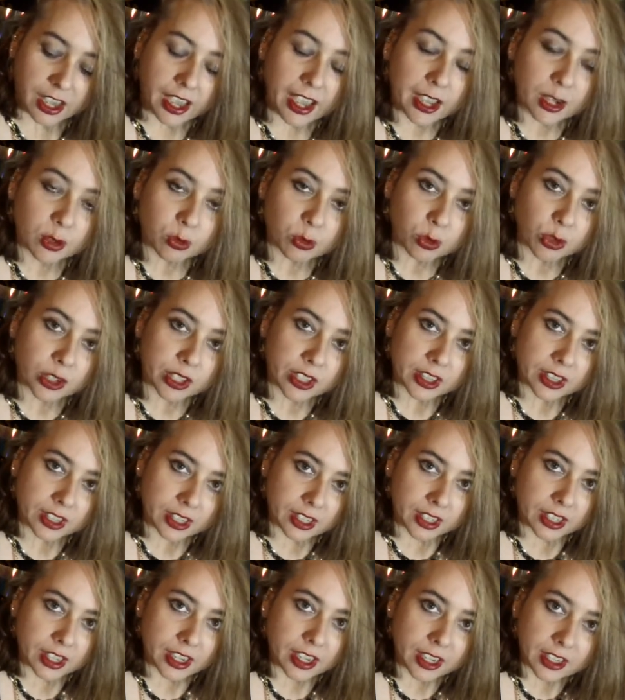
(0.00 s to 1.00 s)
And with
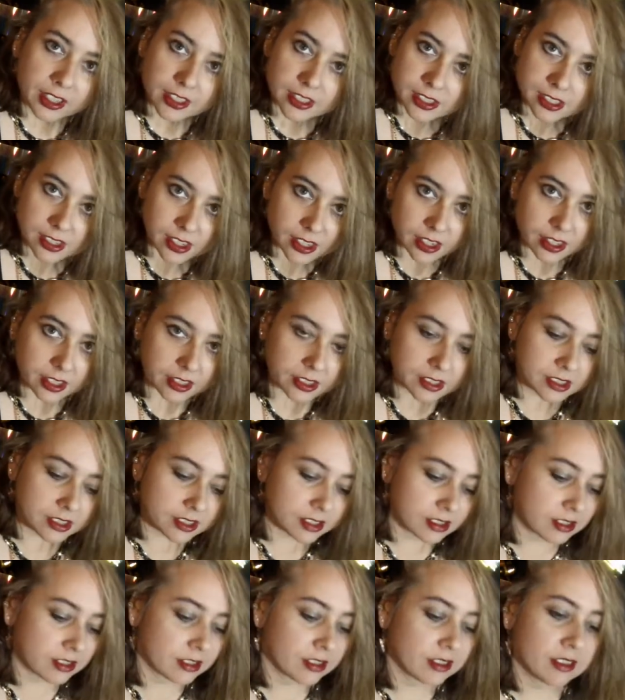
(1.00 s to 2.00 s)
the
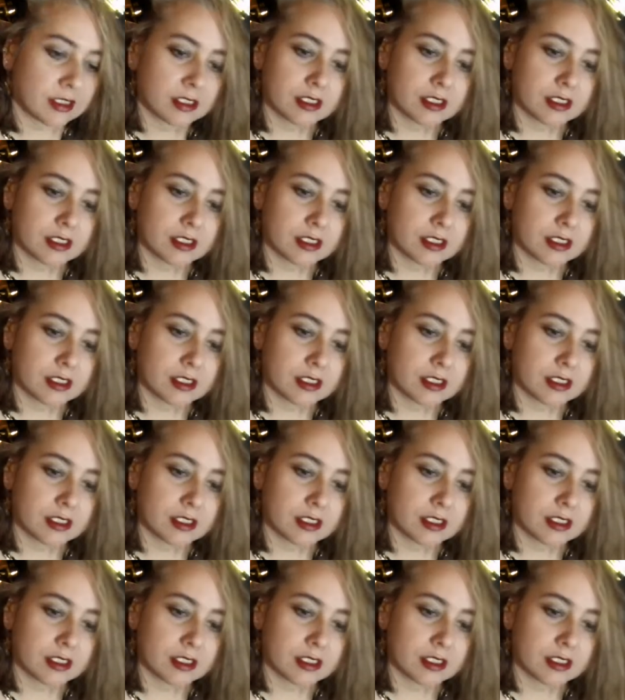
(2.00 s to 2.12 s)
excess